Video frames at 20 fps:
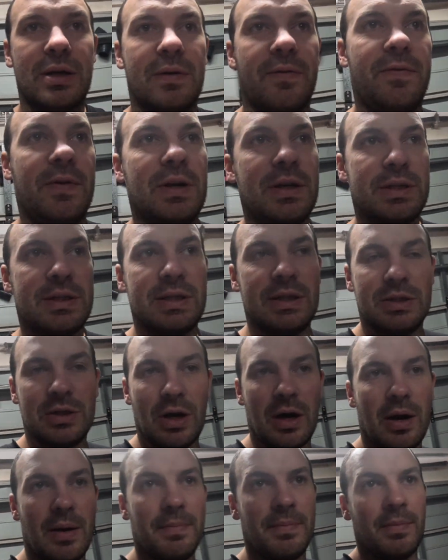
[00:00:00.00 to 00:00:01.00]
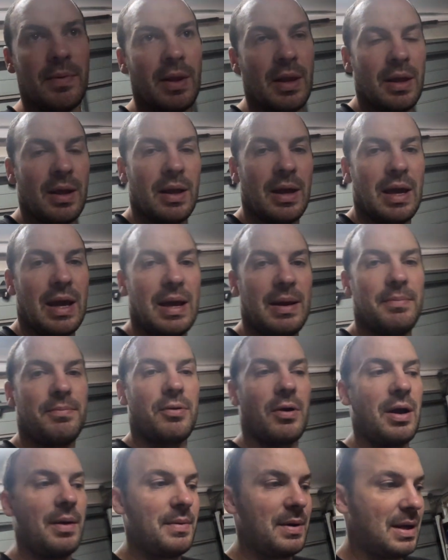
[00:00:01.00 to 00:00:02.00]
finished the job and
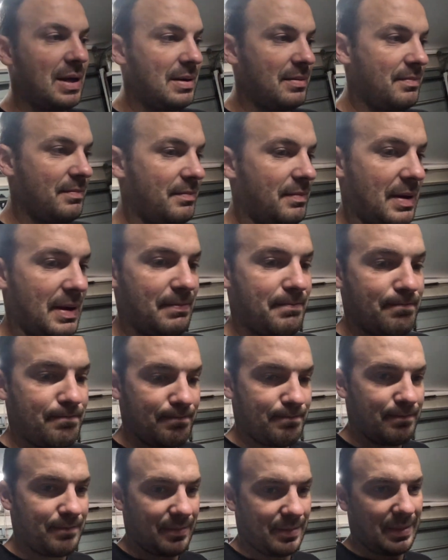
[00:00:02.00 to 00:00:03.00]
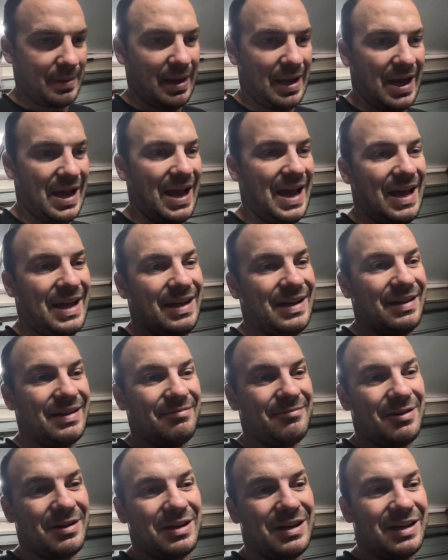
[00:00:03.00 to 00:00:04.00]
primed it. But
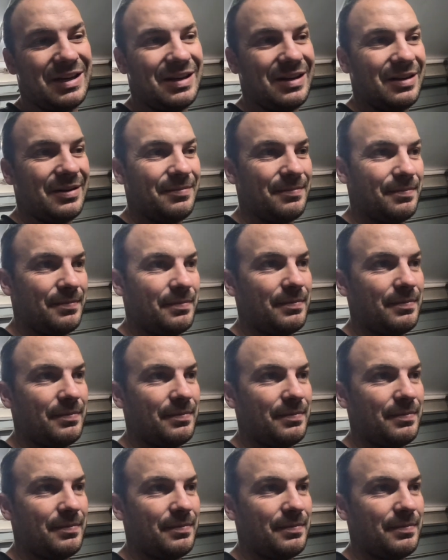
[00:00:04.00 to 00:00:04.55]
what do?